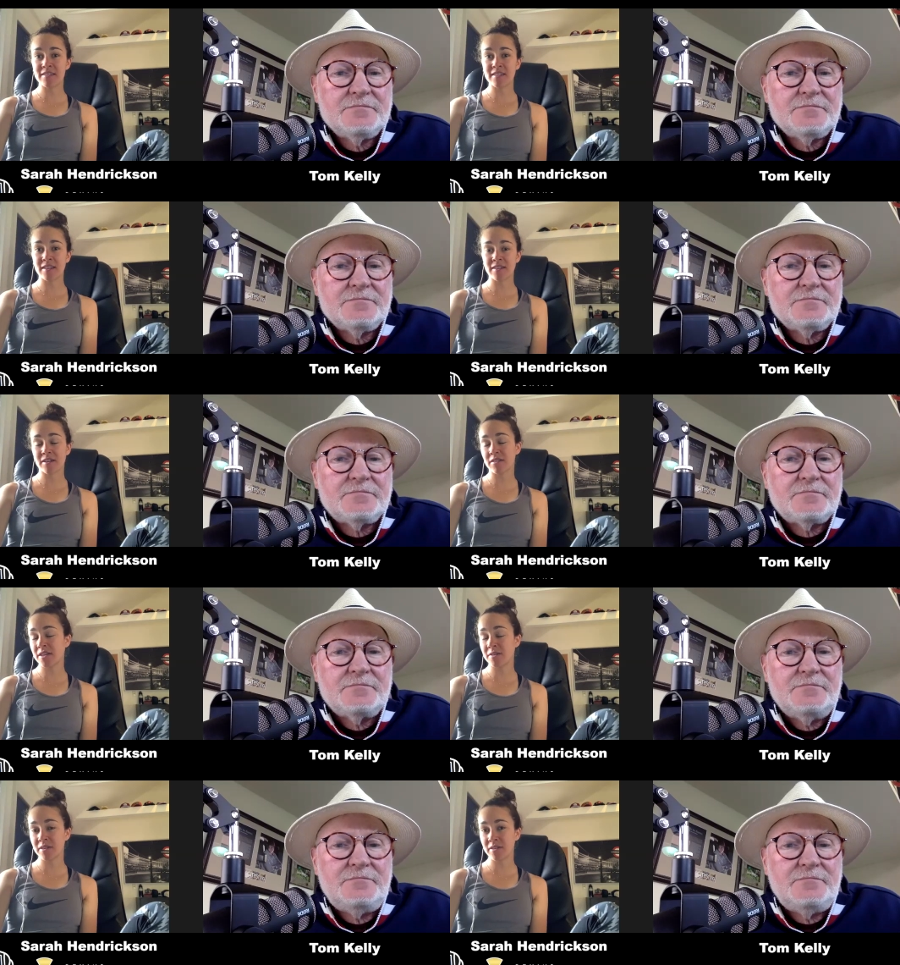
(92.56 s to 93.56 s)
Speaker 1: and
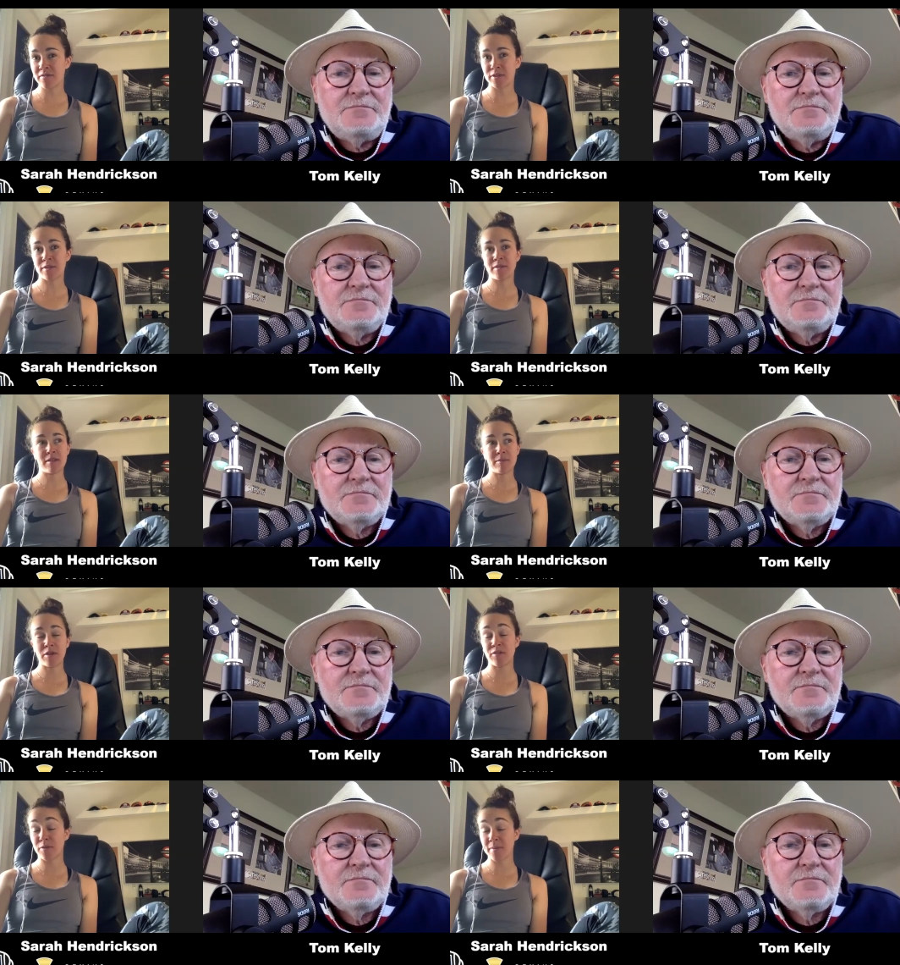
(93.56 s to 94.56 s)
luckily we live in the
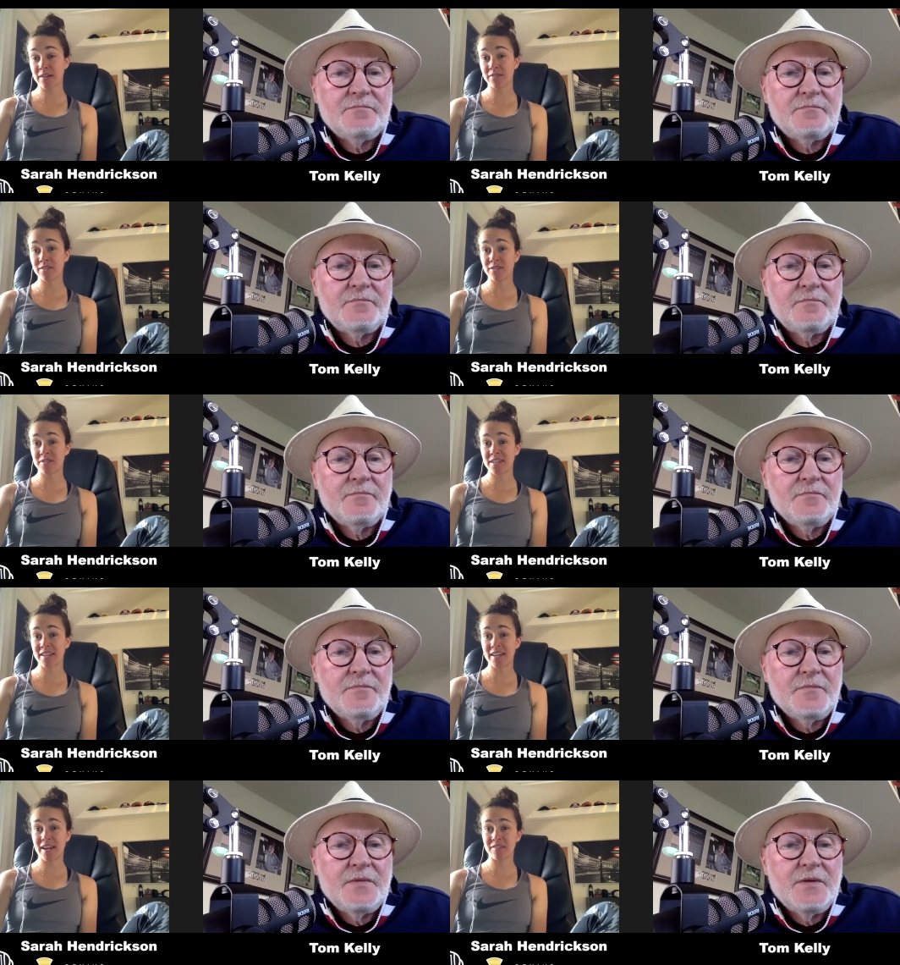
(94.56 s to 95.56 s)
beautiful mountains, so we can
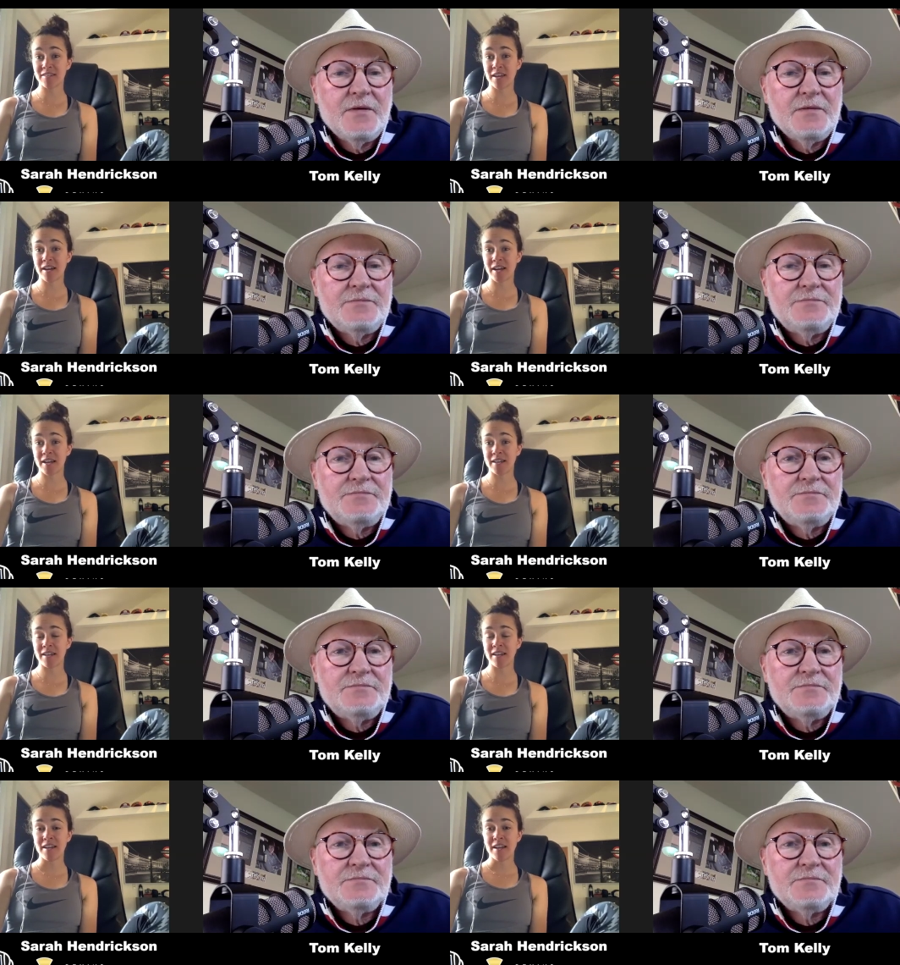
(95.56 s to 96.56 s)
get outside and
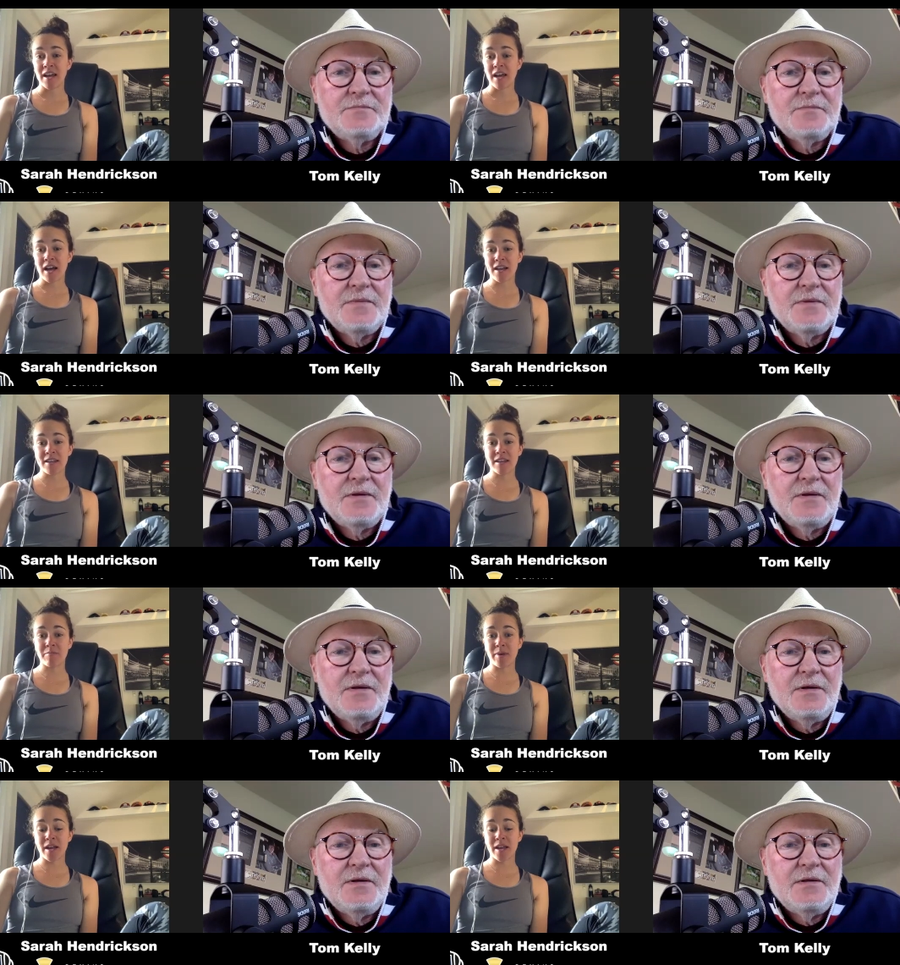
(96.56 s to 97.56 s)
hike
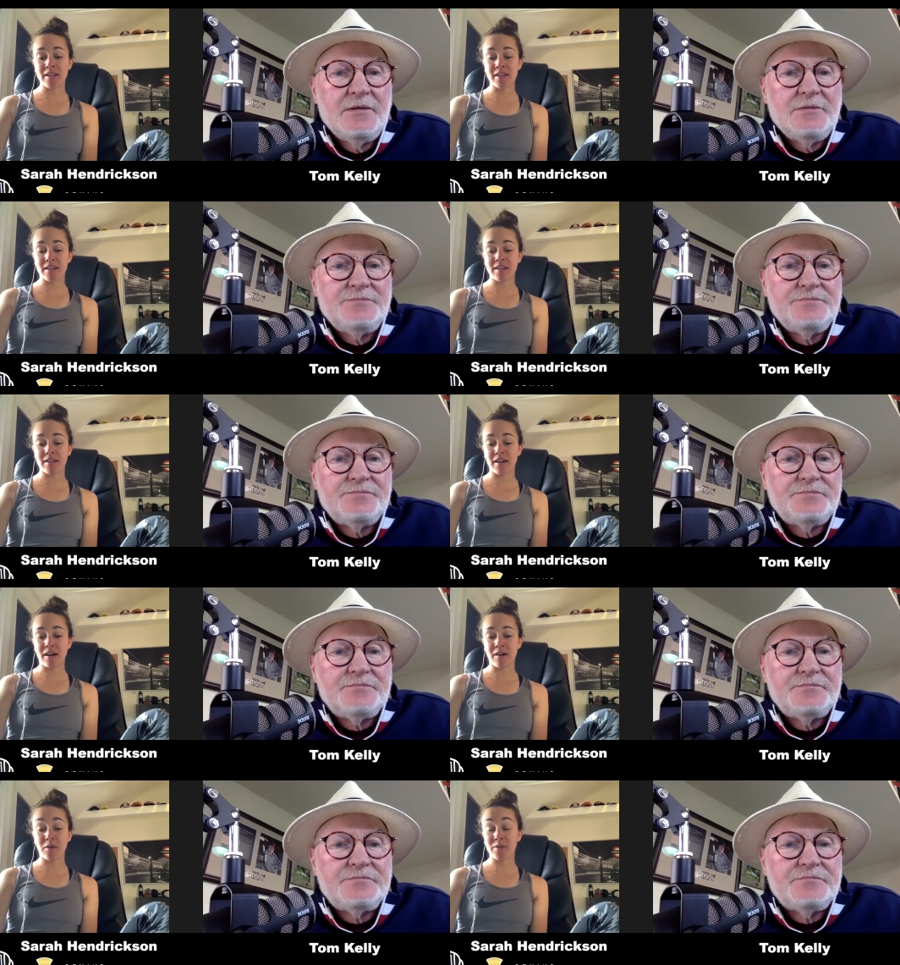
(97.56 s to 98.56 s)
and bike, and
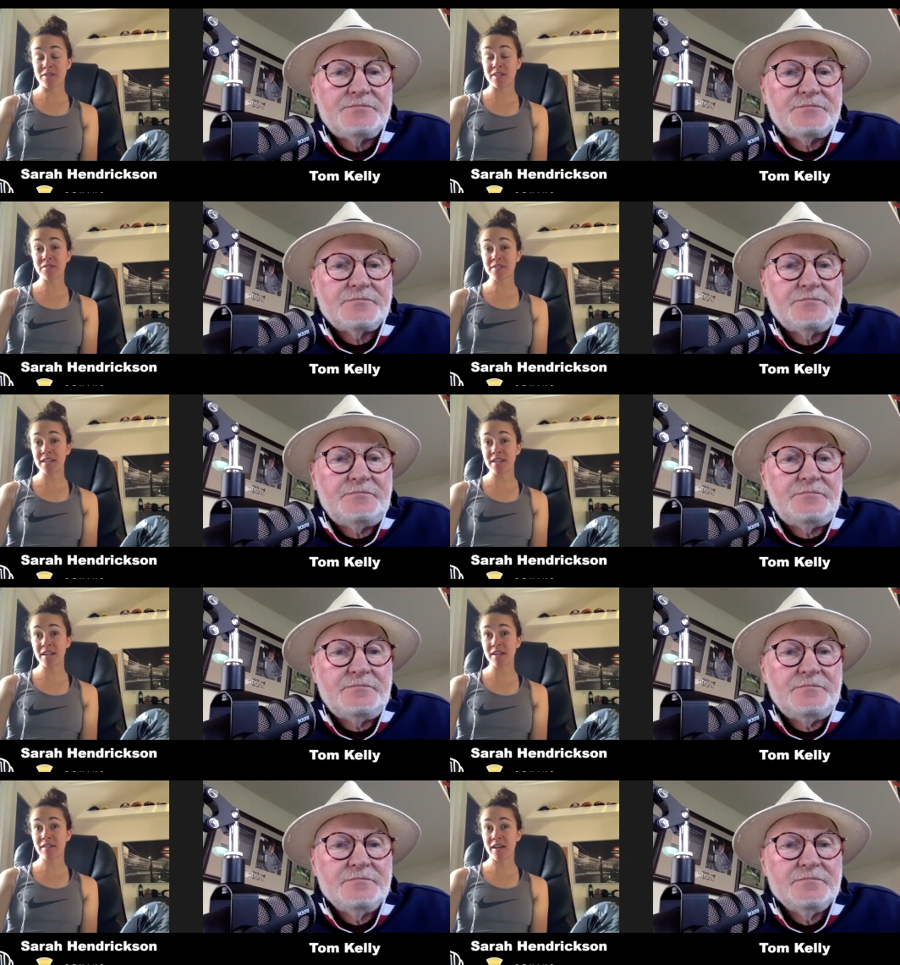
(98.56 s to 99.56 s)
um, we were still
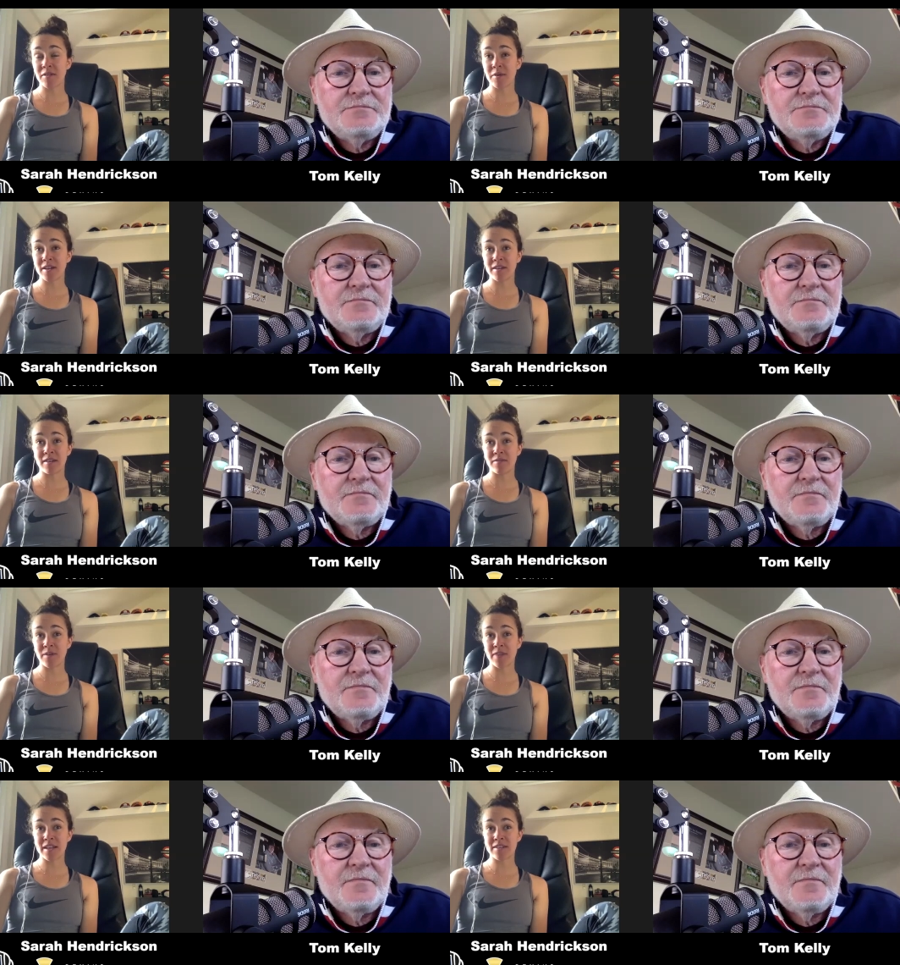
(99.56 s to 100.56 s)
skiing like when
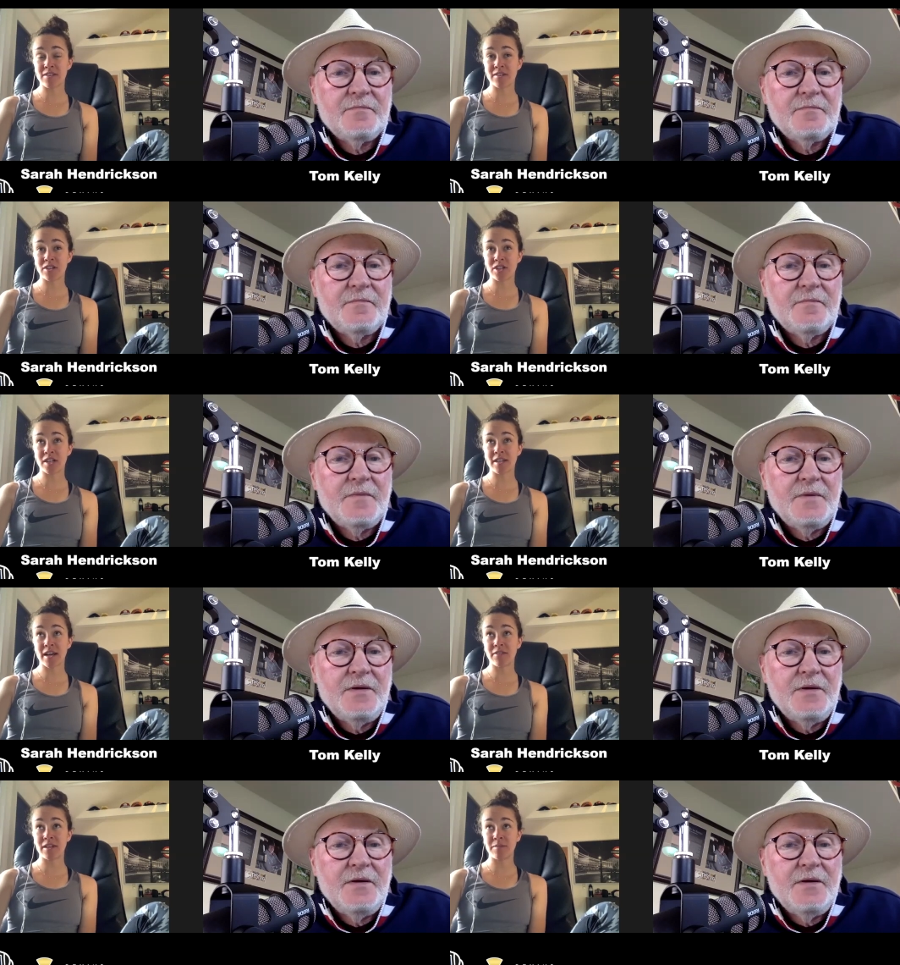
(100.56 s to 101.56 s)
when things started to shut
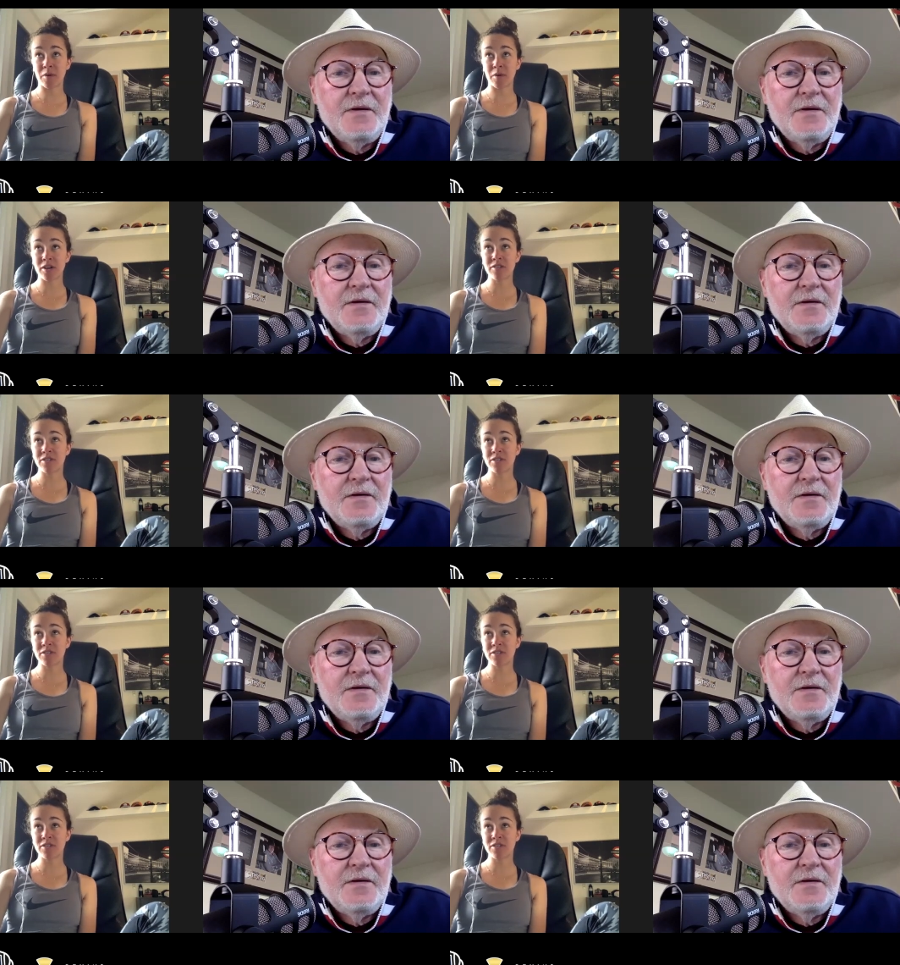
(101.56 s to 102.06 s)
down in March.